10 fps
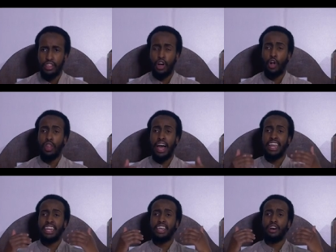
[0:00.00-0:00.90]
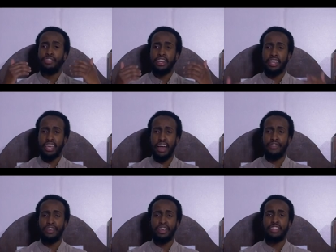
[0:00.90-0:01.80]
The whole idea of
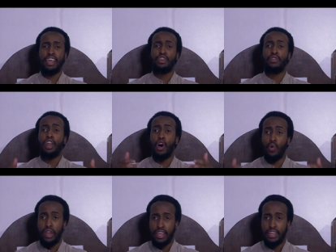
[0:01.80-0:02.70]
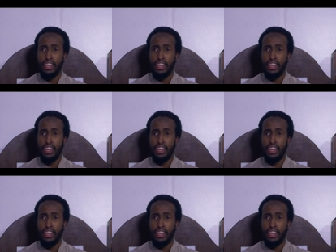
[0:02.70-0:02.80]
i'tikaf is that you're alone